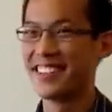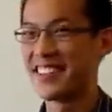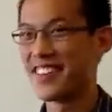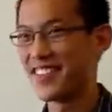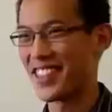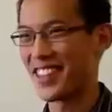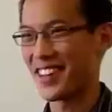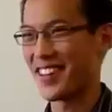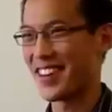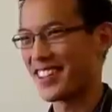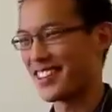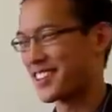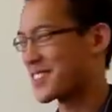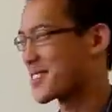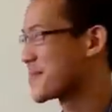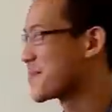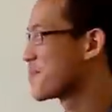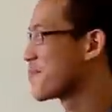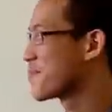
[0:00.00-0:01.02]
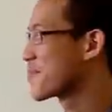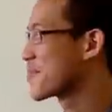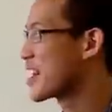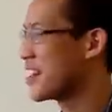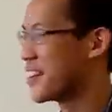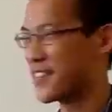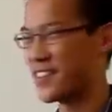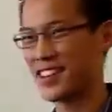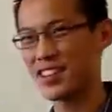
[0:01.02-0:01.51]
have a think about this.
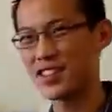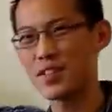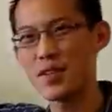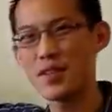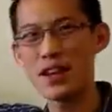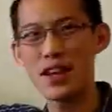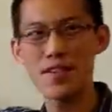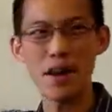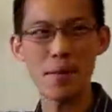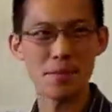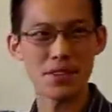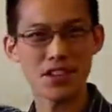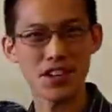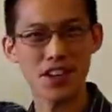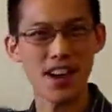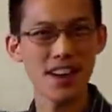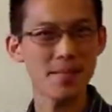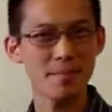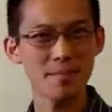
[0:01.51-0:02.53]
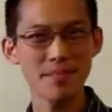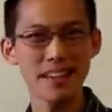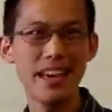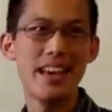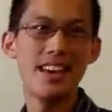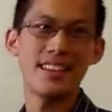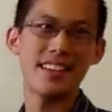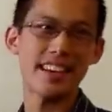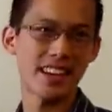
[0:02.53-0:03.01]
First derivative up the top,
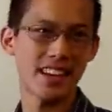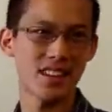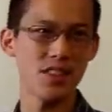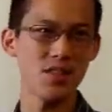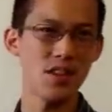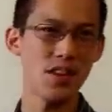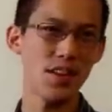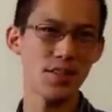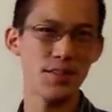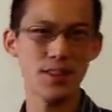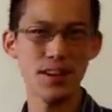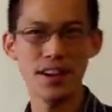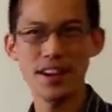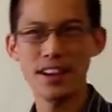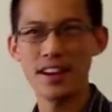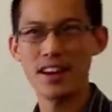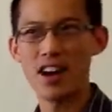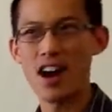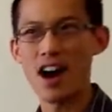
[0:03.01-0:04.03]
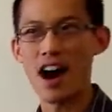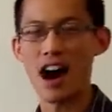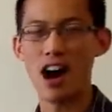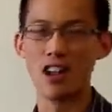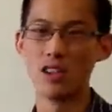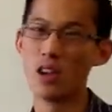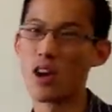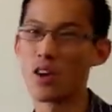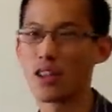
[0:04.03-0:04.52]
second derivative uh,
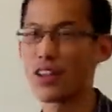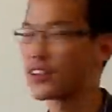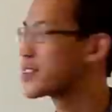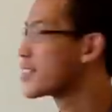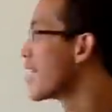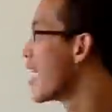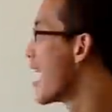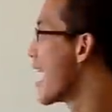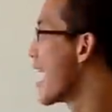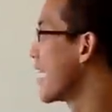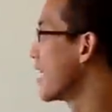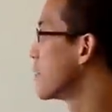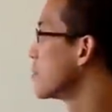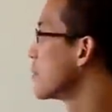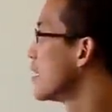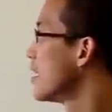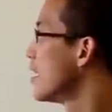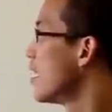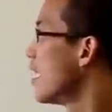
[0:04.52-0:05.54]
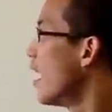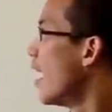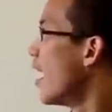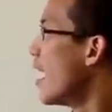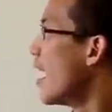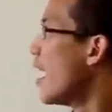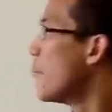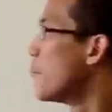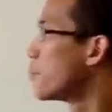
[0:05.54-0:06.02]
along the side.
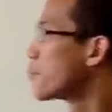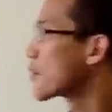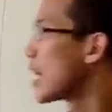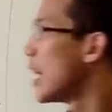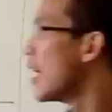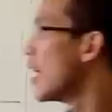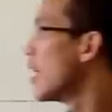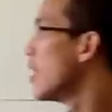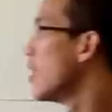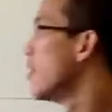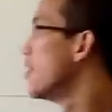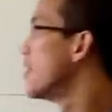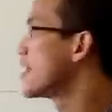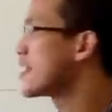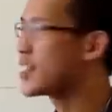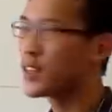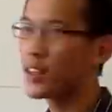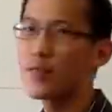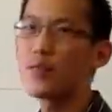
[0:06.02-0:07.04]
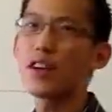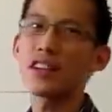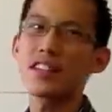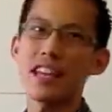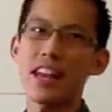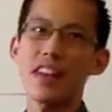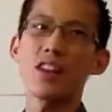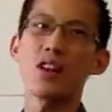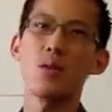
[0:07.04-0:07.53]
This is a very
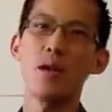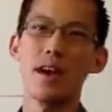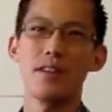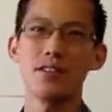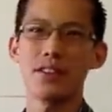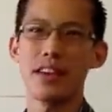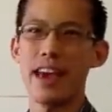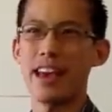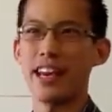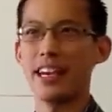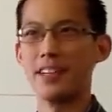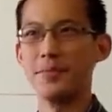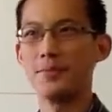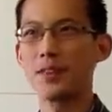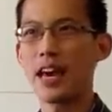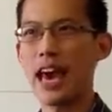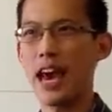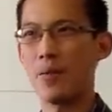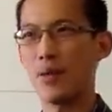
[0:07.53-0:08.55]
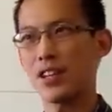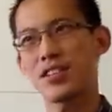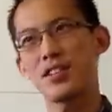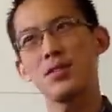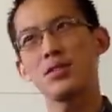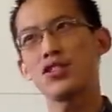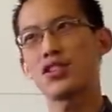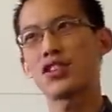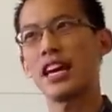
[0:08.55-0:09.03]
technical way of saying it, and we're
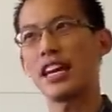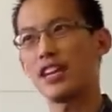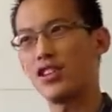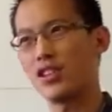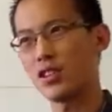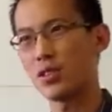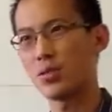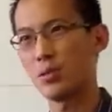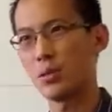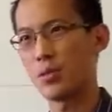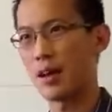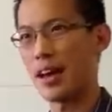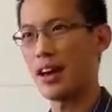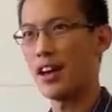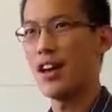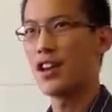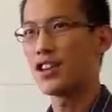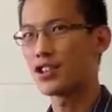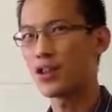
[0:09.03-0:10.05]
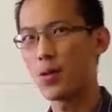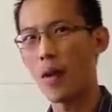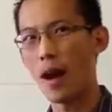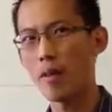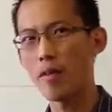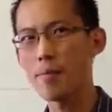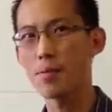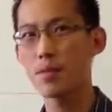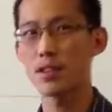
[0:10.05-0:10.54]
still just getting used to it, right? So
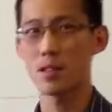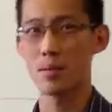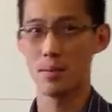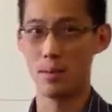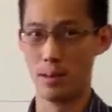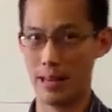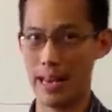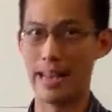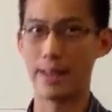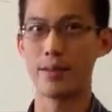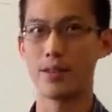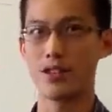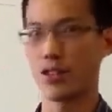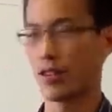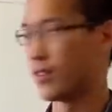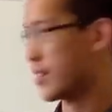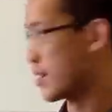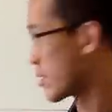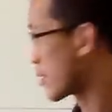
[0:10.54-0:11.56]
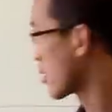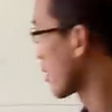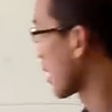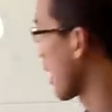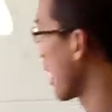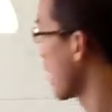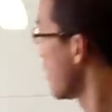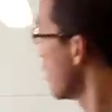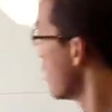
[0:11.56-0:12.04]
why don't we put some language on this,
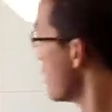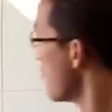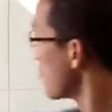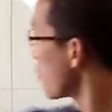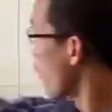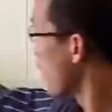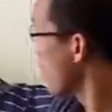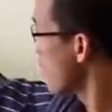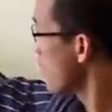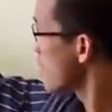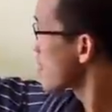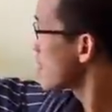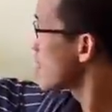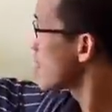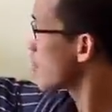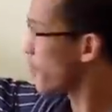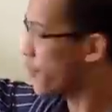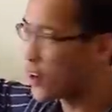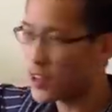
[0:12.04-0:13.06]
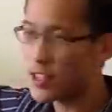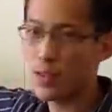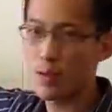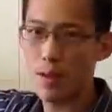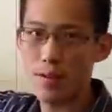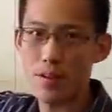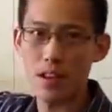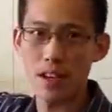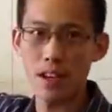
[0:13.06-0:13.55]
okay? When this first
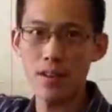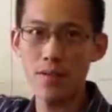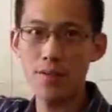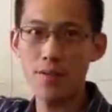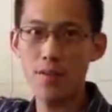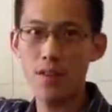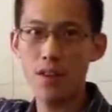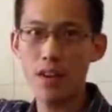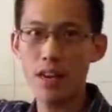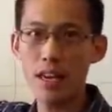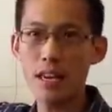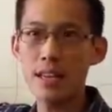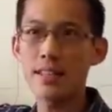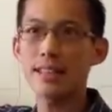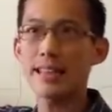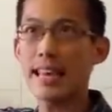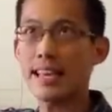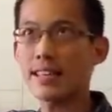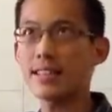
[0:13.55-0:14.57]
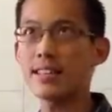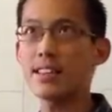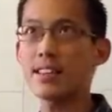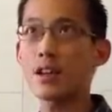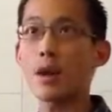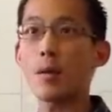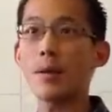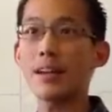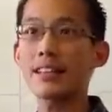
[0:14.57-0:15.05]
derivative is less than
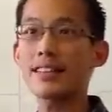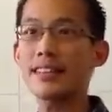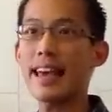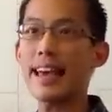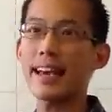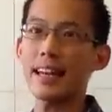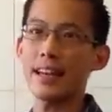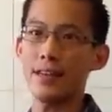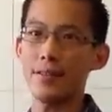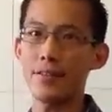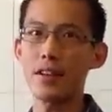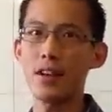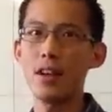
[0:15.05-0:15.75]
zero, when it's negative,